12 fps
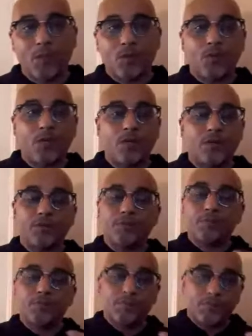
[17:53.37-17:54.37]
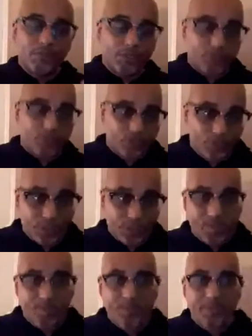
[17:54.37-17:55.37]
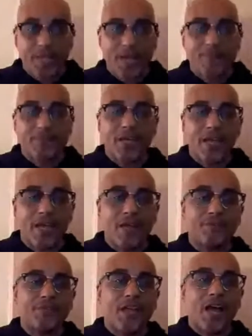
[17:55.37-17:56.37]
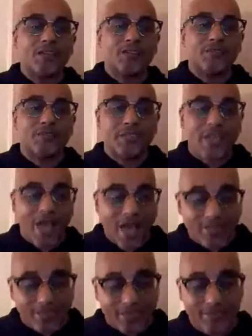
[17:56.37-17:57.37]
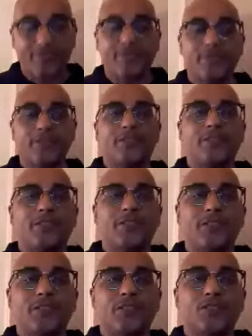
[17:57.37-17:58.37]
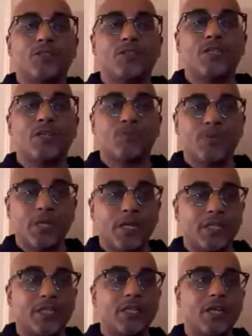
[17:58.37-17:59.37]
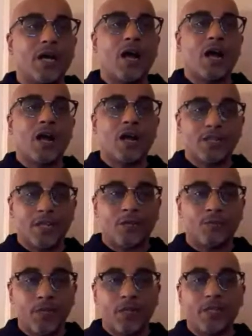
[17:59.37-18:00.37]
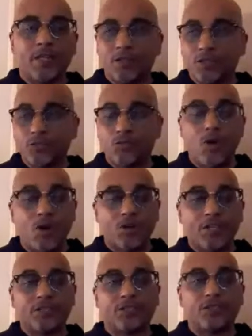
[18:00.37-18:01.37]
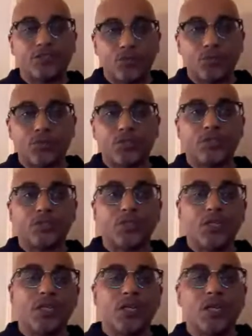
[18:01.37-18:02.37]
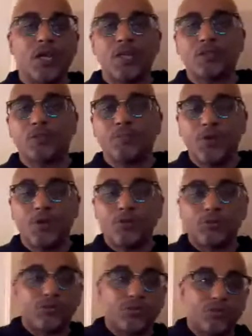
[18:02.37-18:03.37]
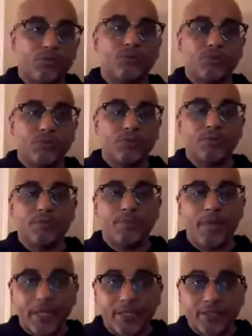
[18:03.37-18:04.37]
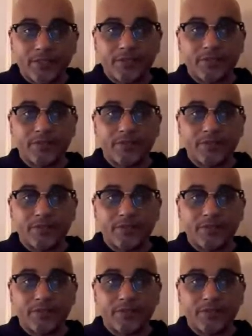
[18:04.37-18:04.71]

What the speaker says: Well, insurance companies have to have dollar for dollar. So they really are strong institutions as opposed to banks.